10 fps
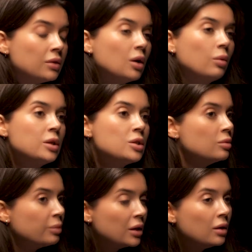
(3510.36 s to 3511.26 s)
if they don't want
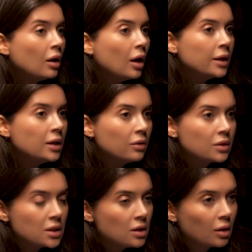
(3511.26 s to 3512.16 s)
to, but I
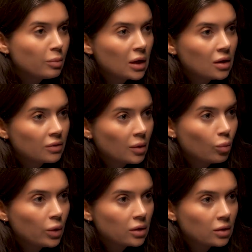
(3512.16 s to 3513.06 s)
guarantee that many of
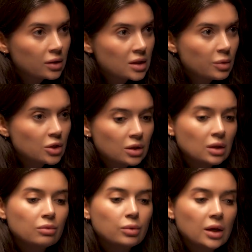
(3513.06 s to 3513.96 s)
them will,
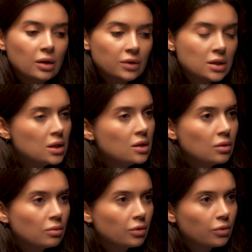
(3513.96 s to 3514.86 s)
especially if we have
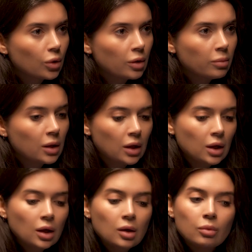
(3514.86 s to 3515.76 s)
continued reform.
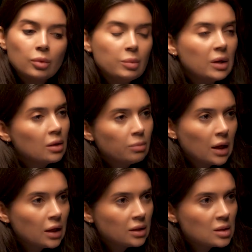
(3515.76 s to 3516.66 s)
We begin
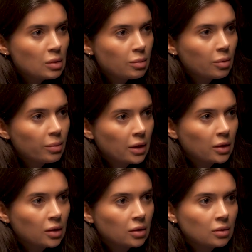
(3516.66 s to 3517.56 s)
paying these people
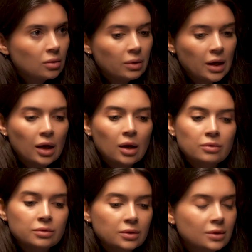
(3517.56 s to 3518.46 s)
better. We have